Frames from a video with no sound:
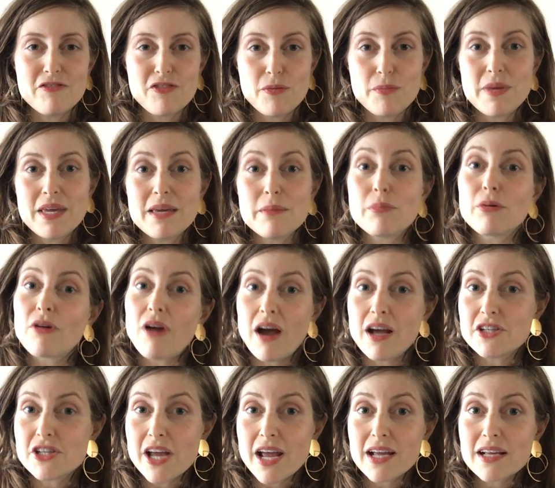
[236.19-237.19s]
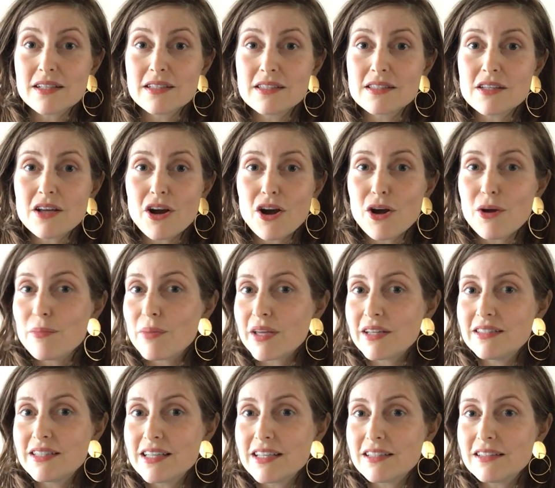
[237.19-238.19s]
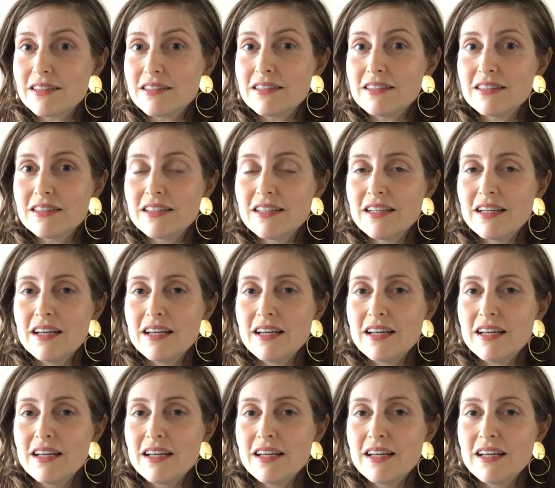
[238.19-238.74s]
for me, projects are a big deal.